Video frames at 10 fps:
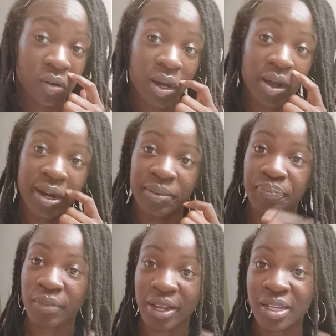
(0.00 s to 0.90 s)
all right,
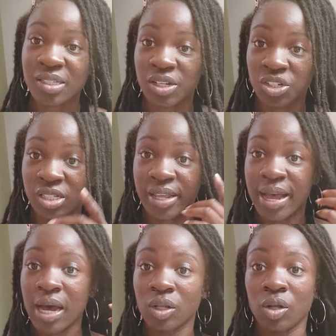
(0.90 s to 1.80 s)
I guess I should say
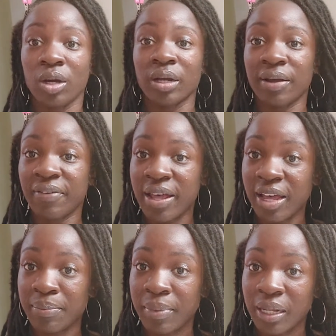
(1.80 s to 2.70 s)
how long I've
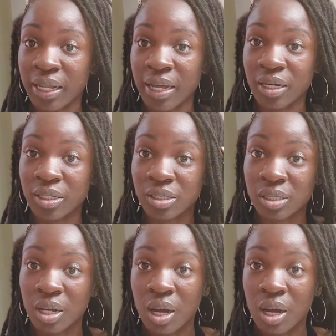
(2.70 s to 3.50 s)
had my locks.